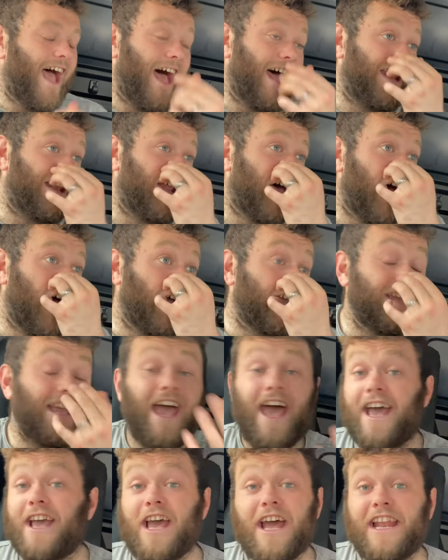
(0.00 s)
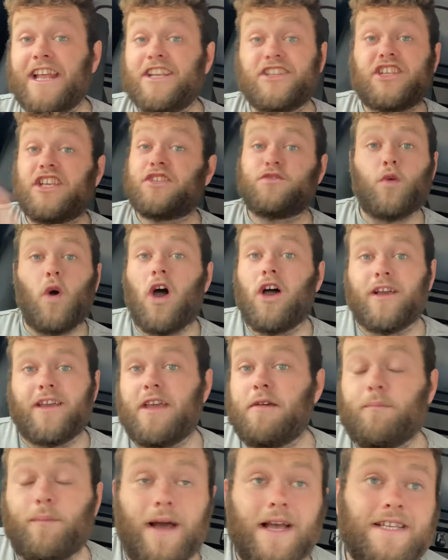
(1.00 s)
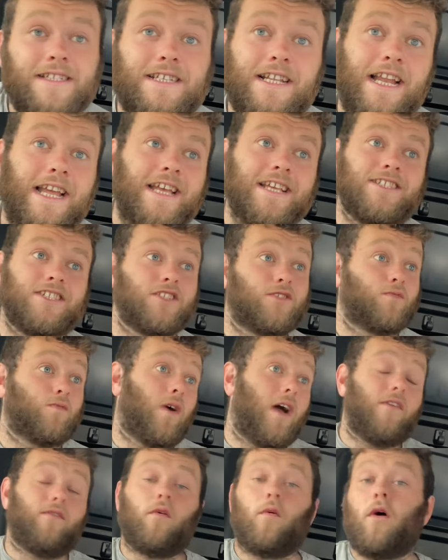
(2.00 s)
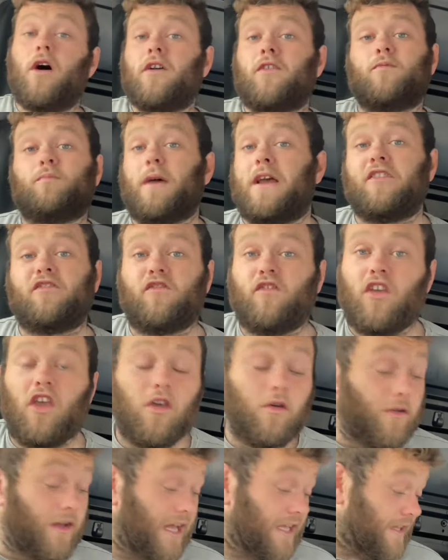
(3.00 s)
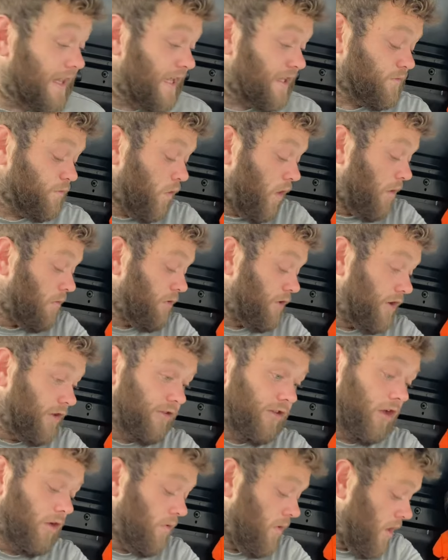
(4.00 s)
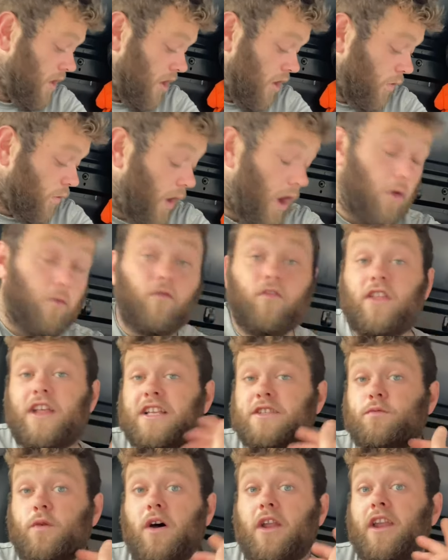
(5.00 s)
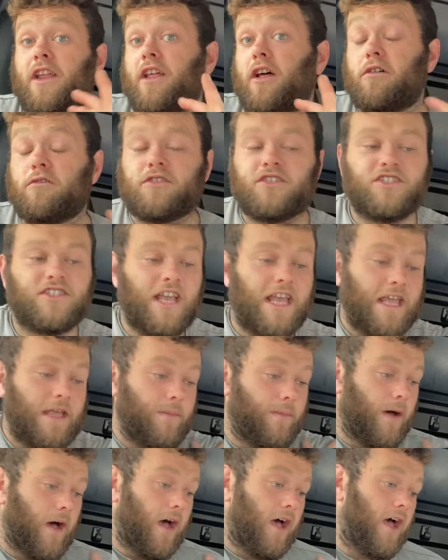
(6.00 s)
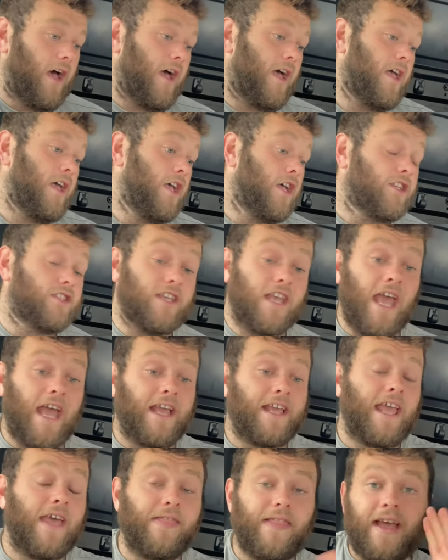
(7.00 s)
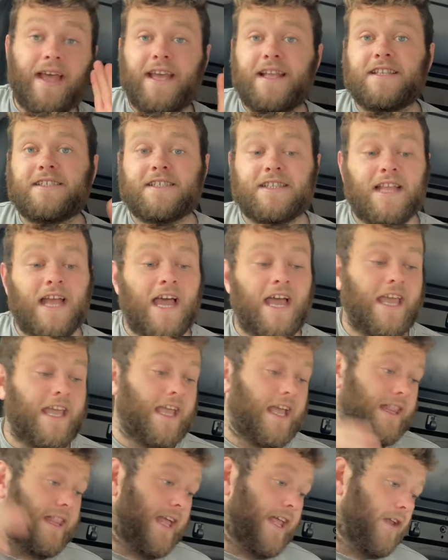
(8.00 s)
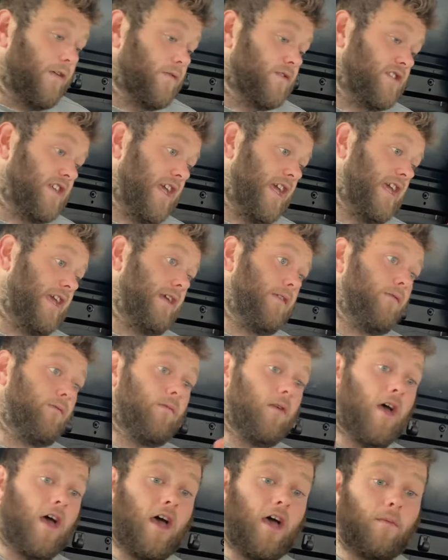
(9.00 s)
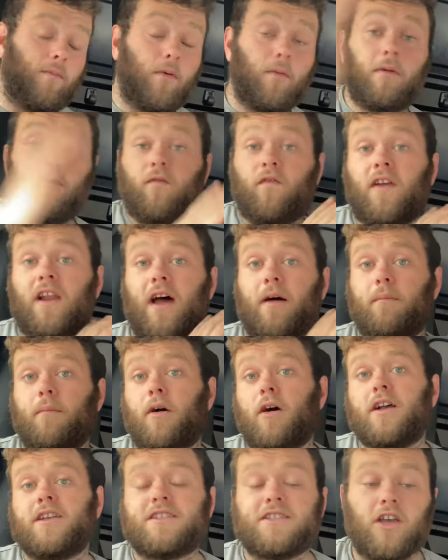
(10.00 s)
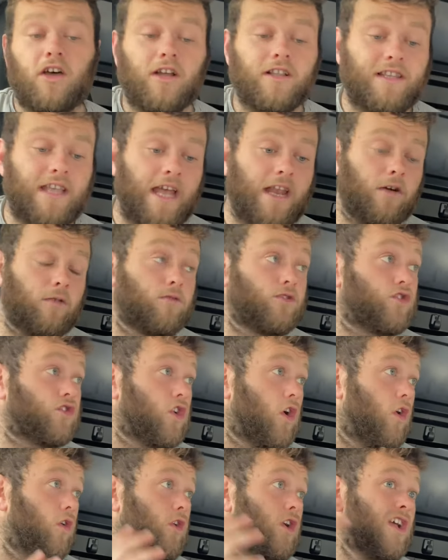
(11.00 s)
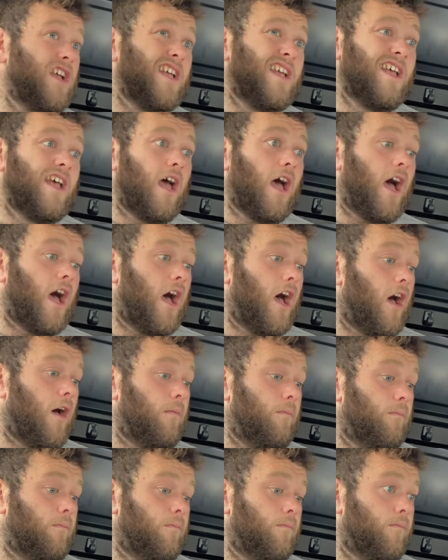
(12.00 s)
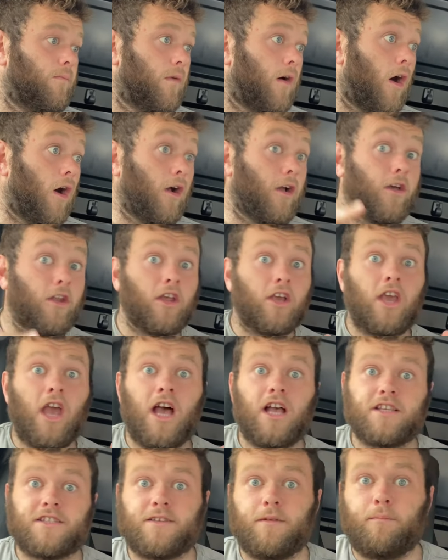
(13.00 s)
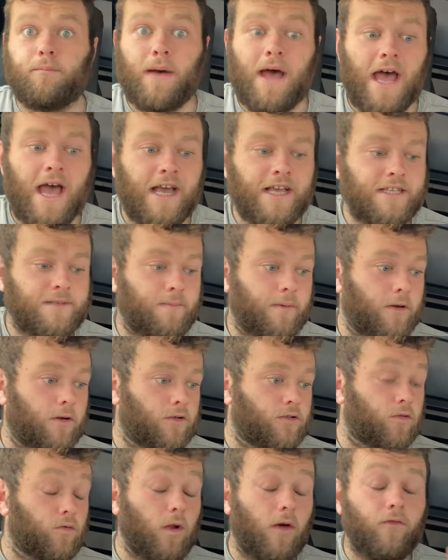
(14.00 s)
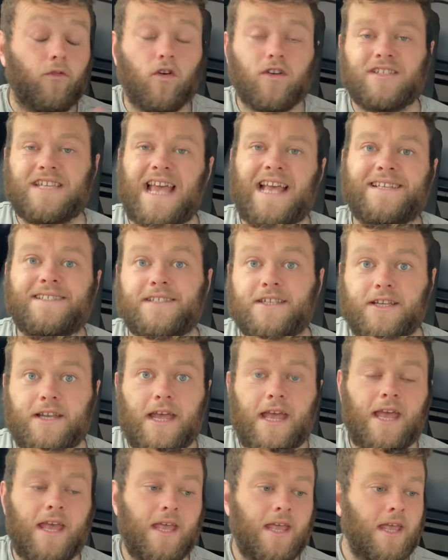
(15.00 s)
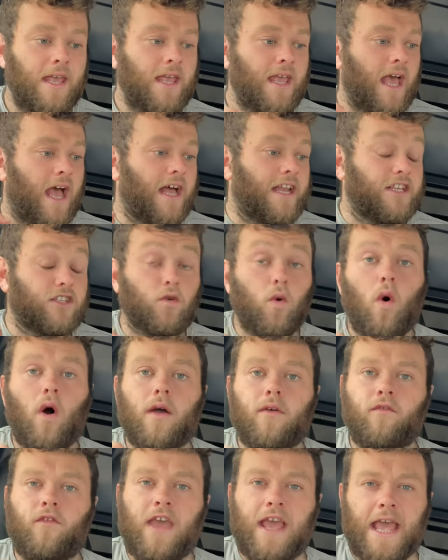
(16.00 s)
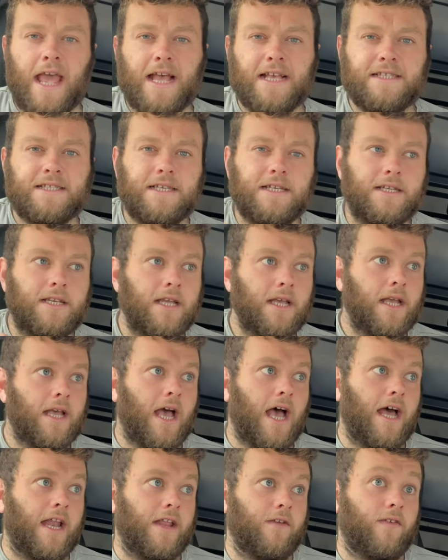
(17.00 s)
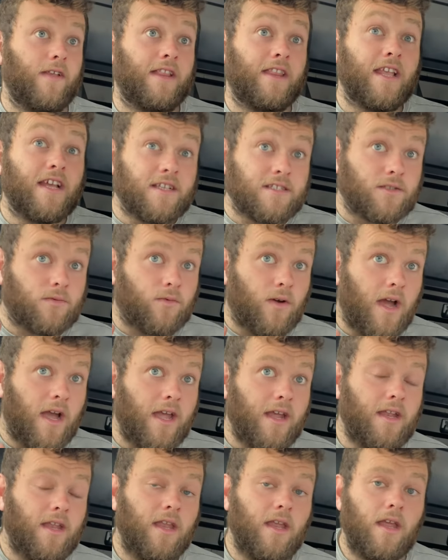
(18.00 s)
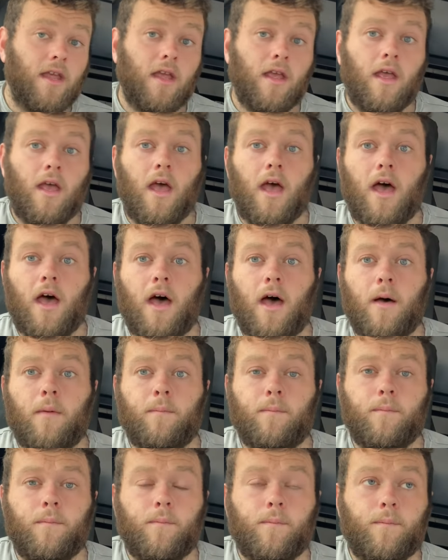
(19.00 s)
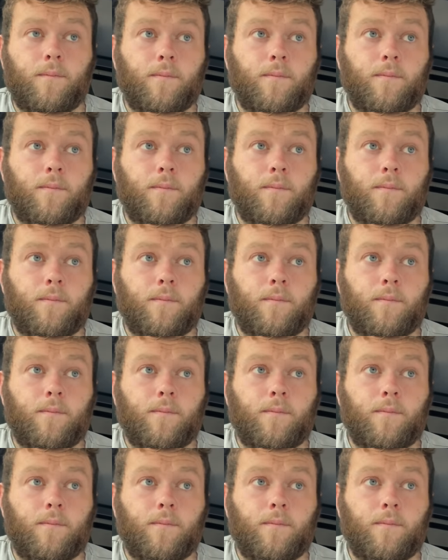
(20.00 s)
and uh, yeah, and it's, it's working basically. It's just whatever works best for you, and that, that's what I'm going to do. Well, for this one, I'll just see. But uh, so yeah, get that in today, and then obviously uh, probably fill up my side, get it all strong. Um, I'm going to cut some bags because all I've got is Hessian here, and it's quite thick Hessian. And if it does rain, um,